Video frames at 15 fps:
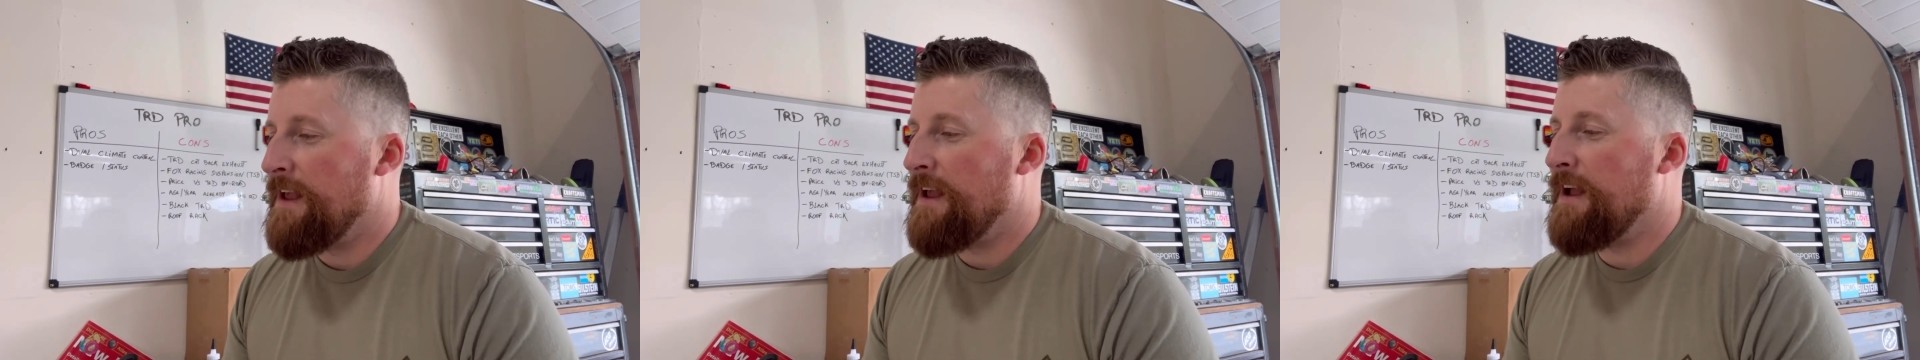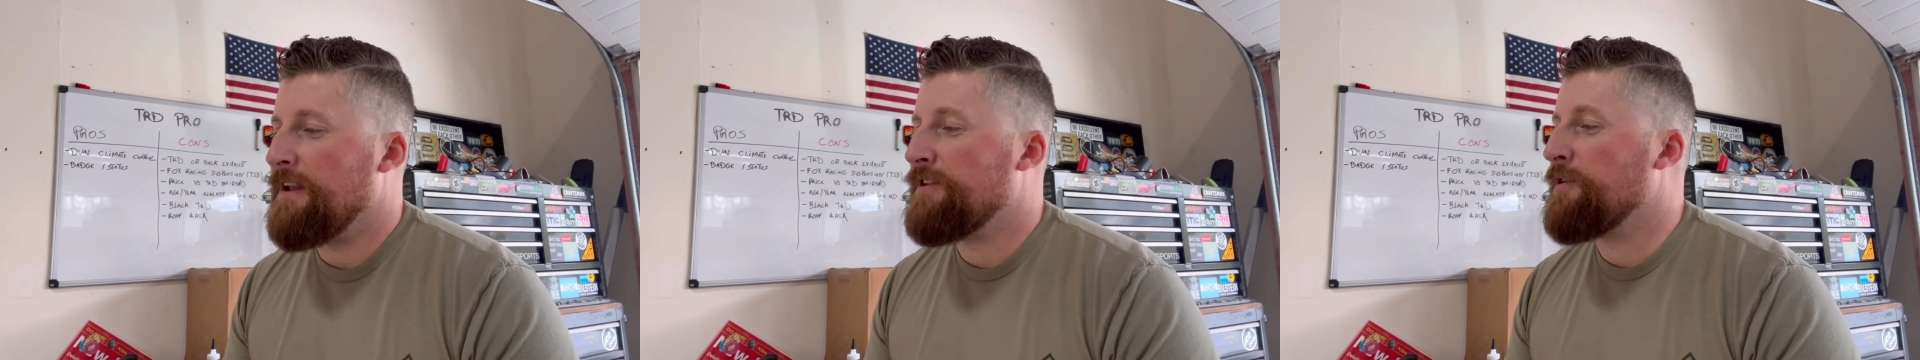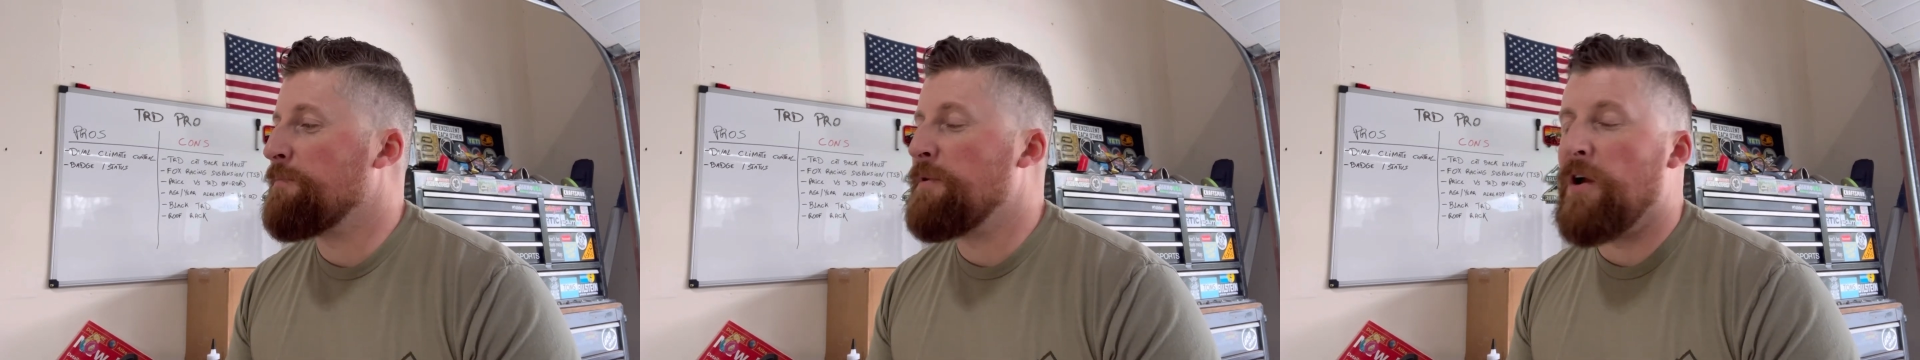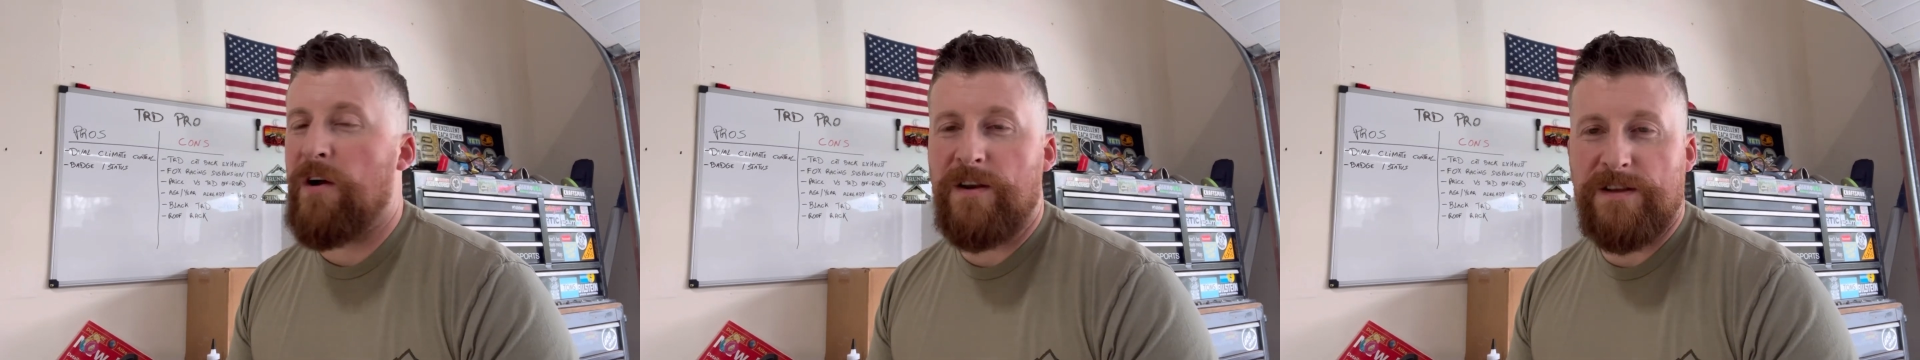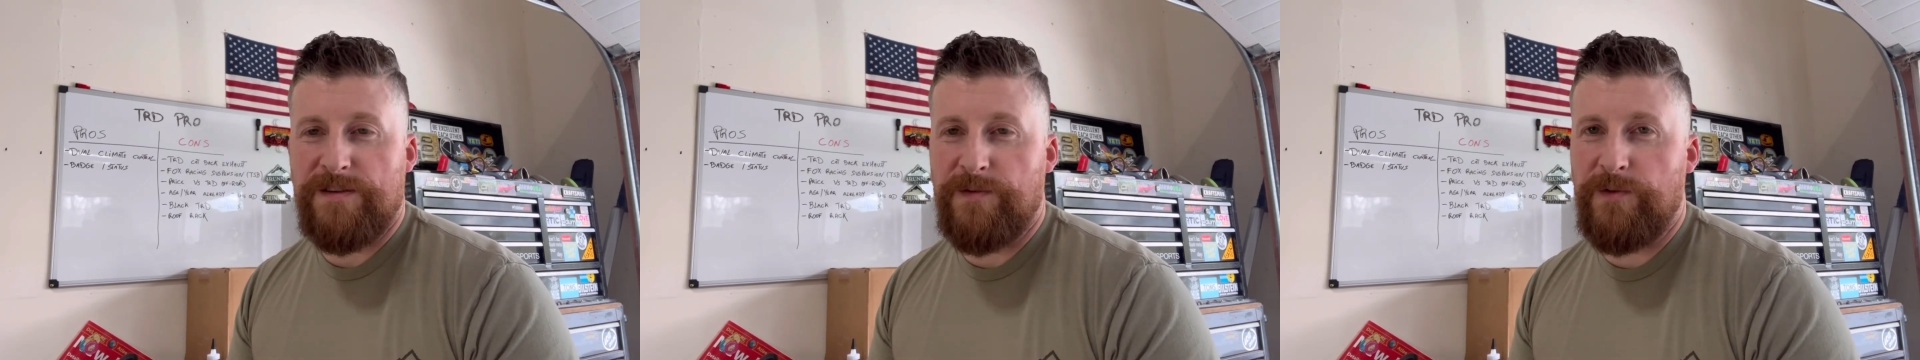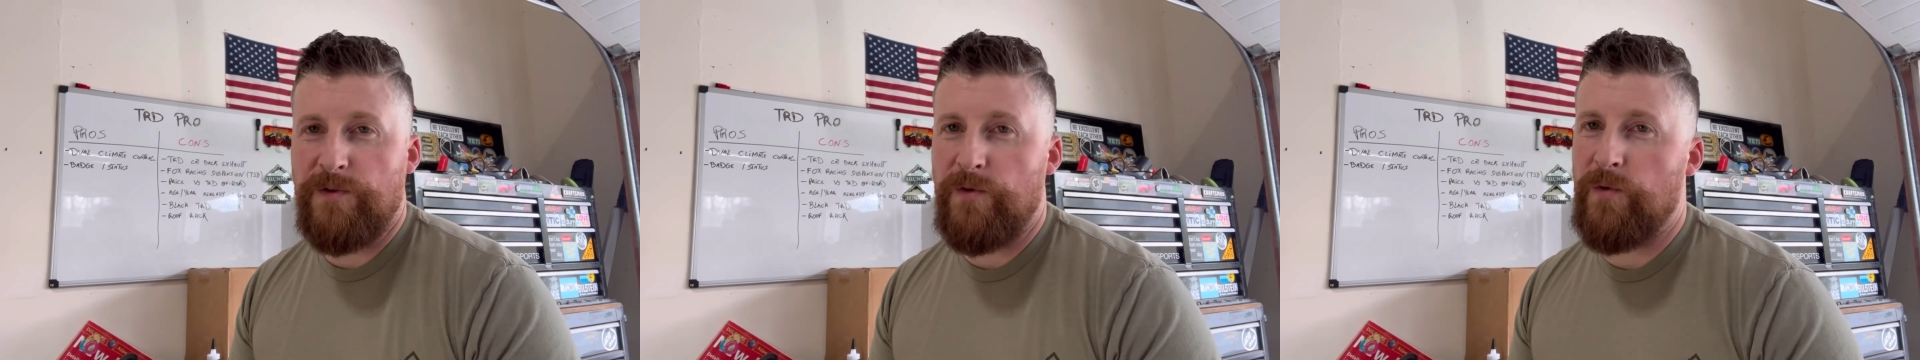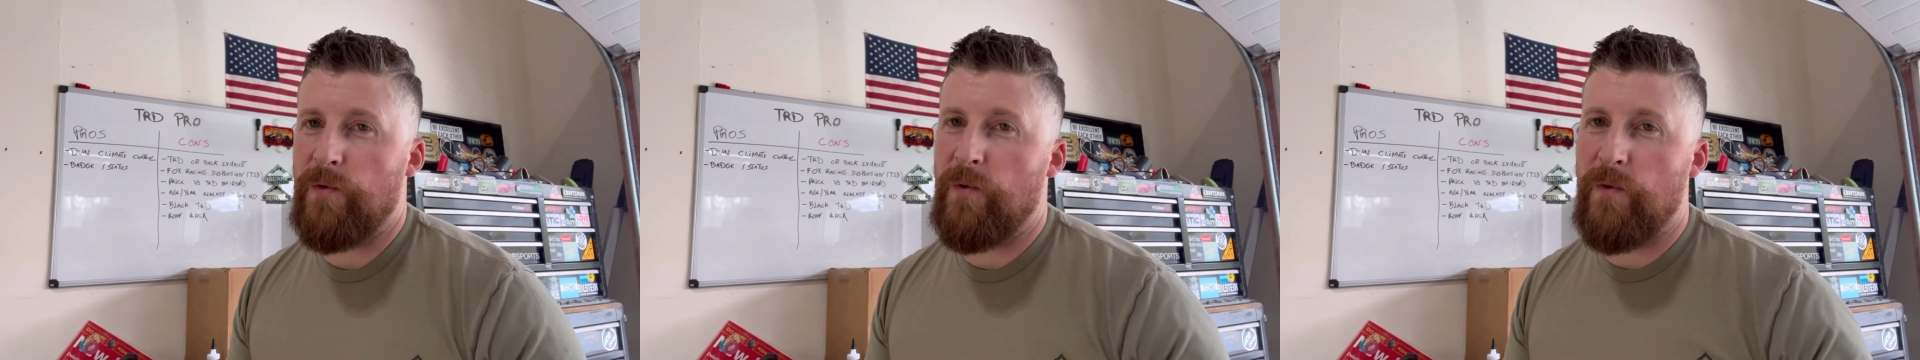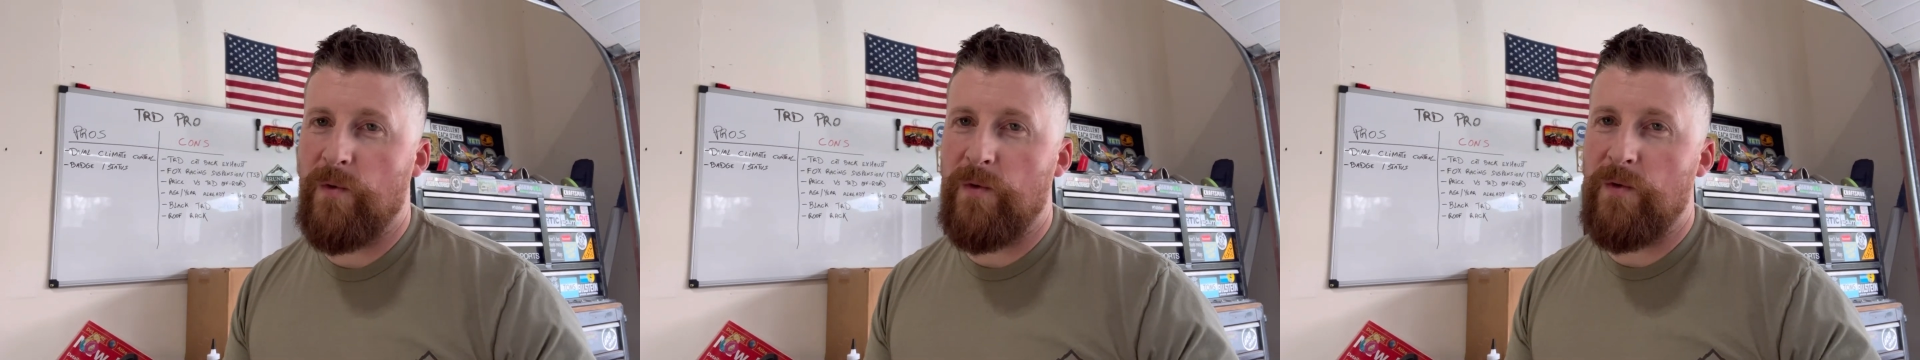And to be honest with you,
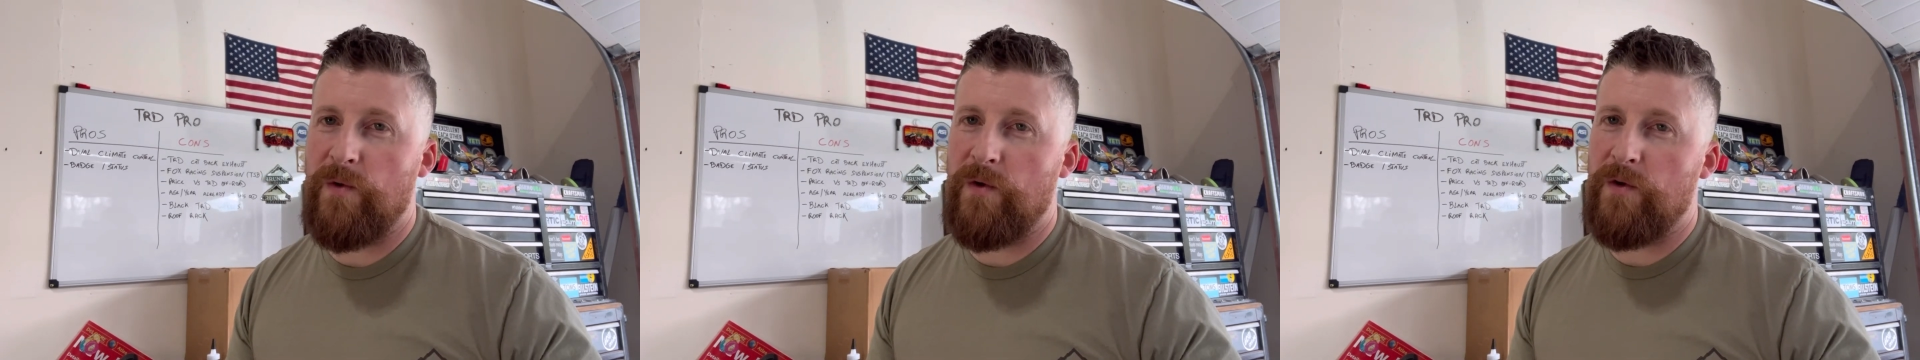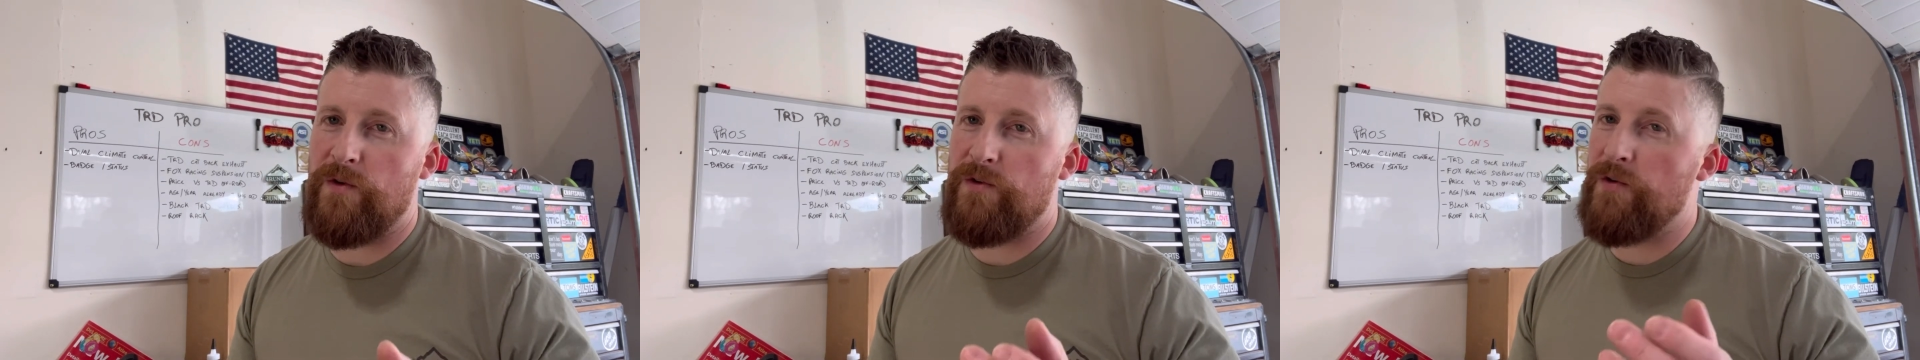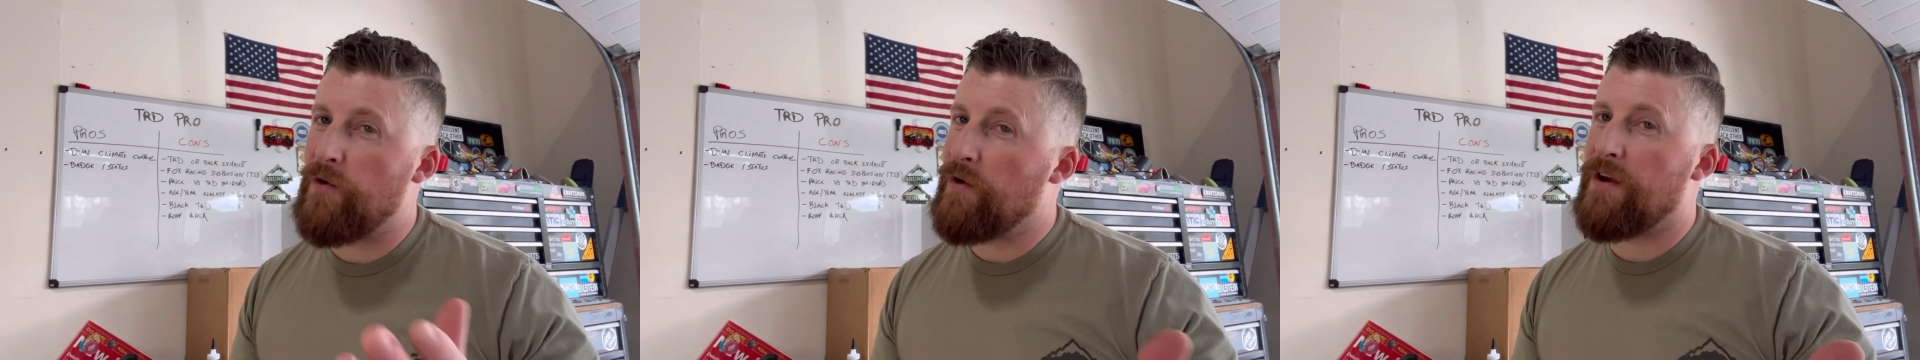you